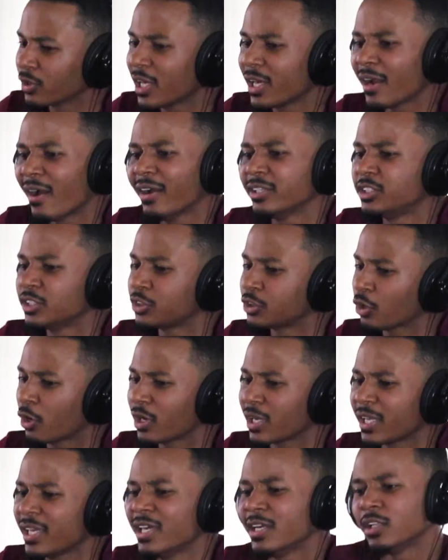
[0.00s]
or later, I just
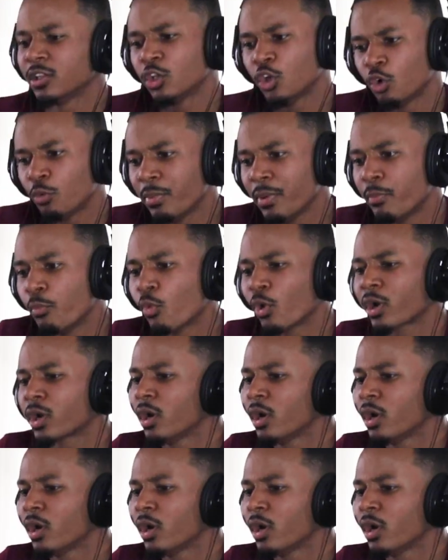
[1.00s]
started getting a little bit more